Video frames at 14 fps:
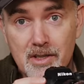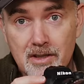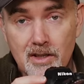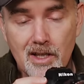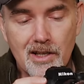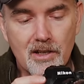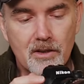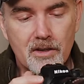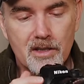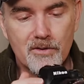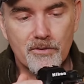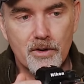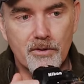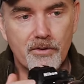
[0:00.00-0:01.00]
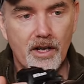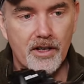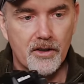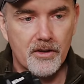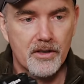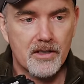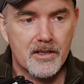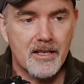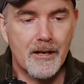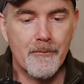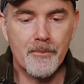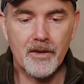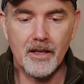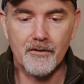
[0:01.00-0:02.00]
steady this viewfinder is
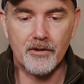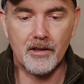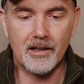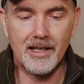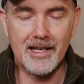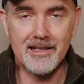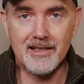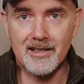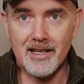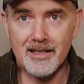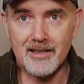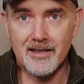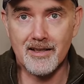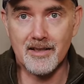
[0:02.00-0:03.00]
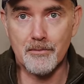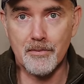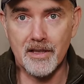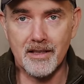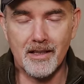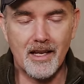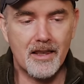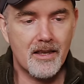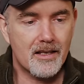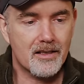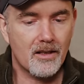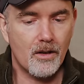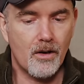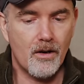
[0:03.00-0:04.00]
for a lens that's this big and
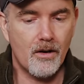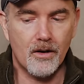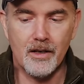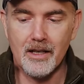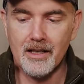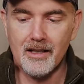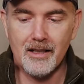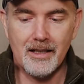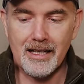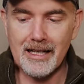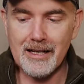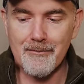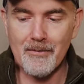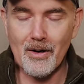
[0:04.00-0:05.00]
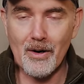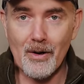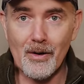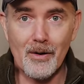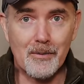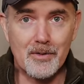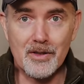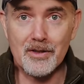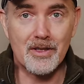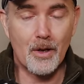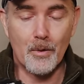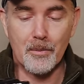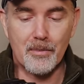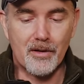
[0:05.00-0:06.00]
this long. I'm just
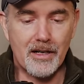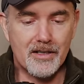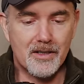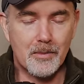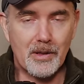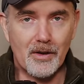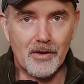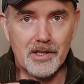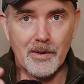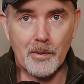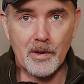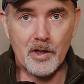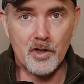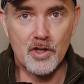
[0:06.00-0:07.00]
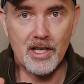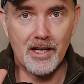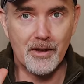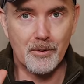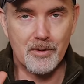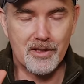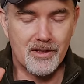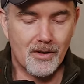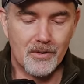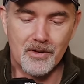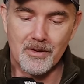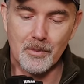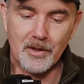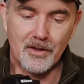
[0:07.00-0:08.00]
so impressed, to be honest. I want to share the
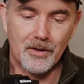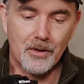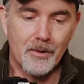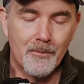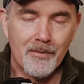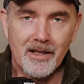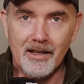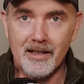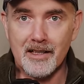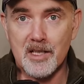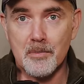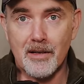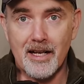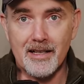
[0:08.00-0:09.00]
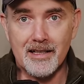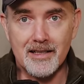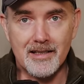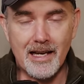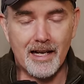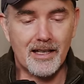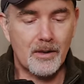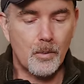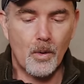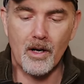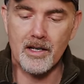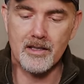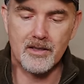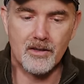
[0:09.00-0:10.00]
results with you and explain exactly
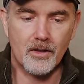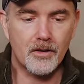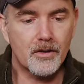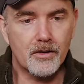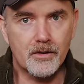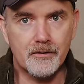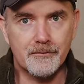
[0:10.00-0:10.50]
why it's so good.